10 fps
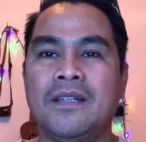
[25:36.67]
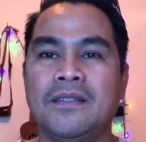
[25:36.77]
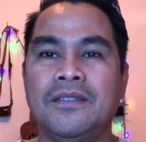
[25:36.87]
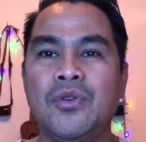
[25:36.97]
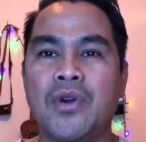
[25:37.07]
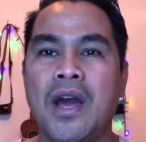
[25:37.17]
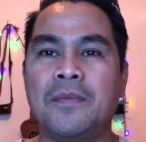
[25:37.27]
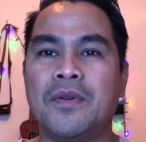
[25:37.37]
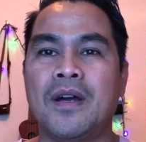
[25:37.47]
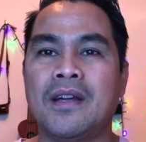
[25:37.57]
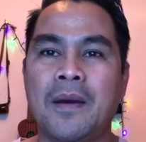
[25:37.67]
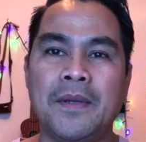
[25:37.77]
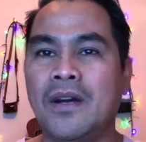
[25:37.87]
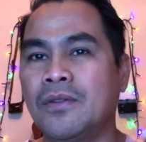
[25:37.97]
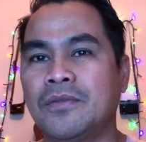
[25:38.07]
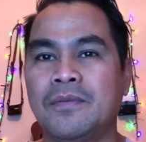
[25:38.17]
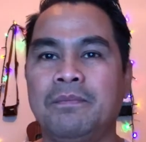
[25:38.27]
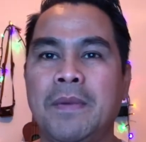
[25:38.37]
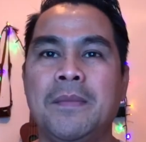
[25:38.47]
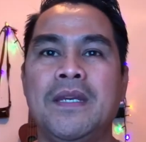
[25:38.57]
new camera coming out
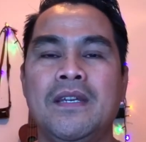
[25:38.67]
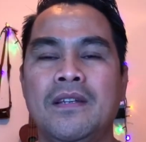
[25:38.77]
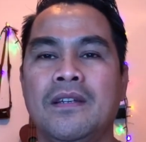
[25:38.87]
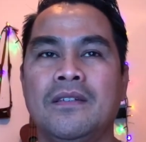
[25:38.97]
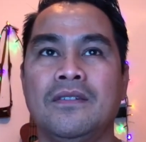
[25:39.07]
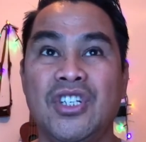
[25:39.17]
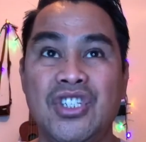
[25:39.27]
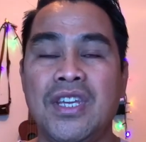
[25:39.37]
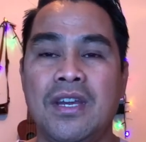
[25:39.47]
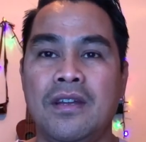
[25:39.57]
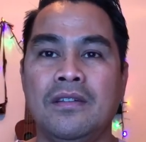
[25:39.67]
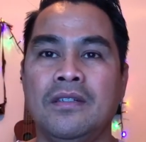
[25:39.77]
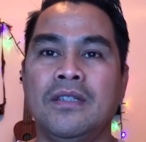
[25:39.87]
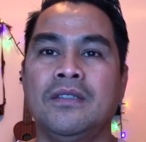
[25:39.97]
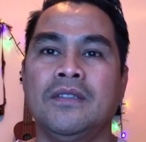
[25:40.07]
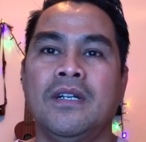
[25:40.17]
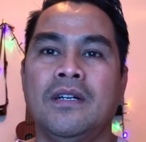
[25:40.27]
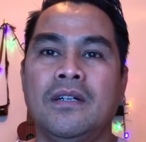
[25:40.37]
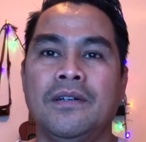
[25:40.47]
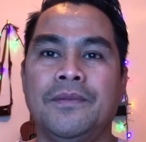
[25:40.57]
maybe this year
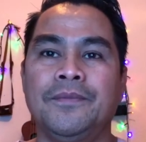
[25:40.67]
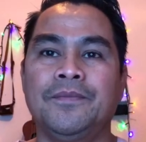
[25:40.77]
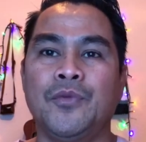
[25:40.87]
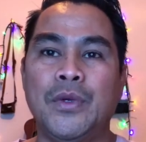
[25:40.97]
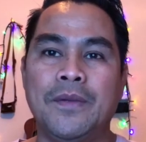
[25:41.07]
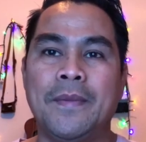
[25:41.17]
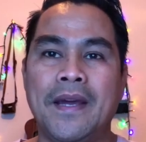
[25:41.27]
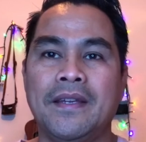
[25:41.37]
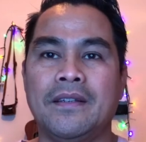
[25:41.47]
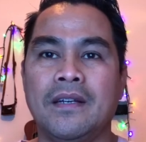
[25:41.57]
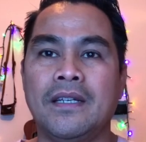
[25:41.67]
with the mic